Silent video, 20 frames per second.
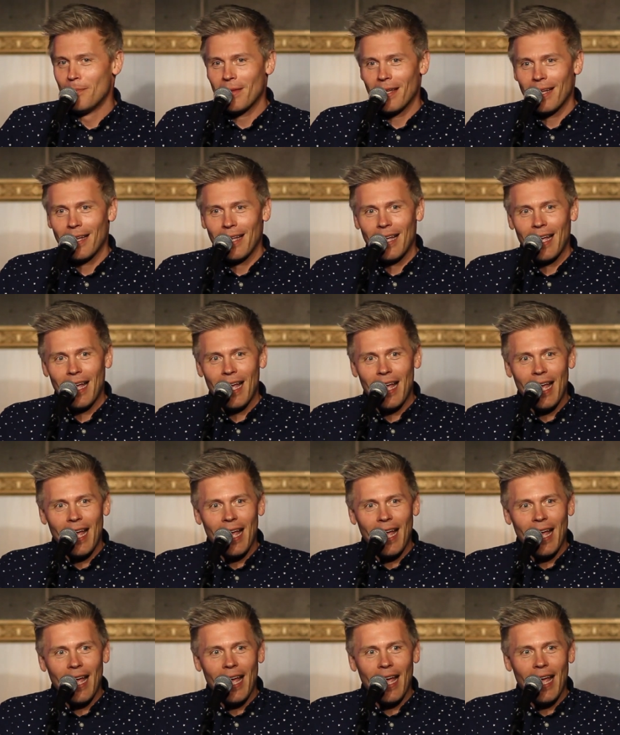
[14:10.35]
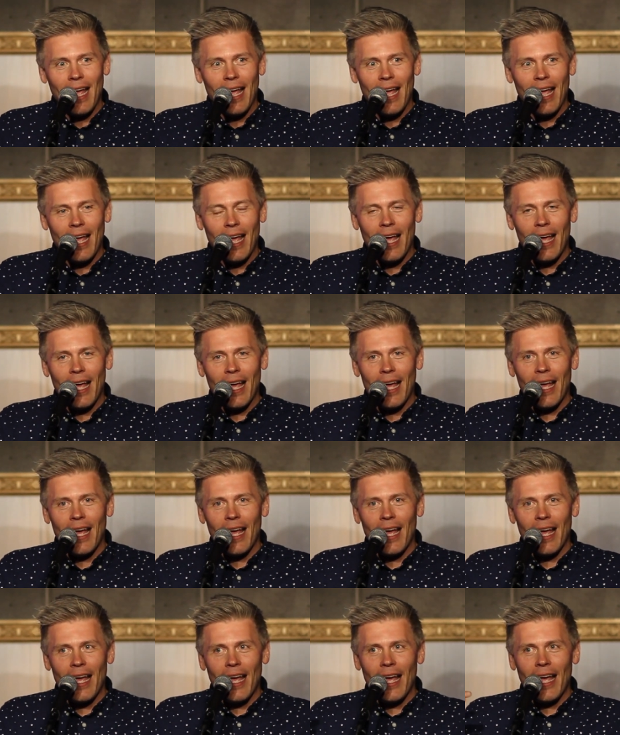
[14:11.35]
No one is speaking in this clip.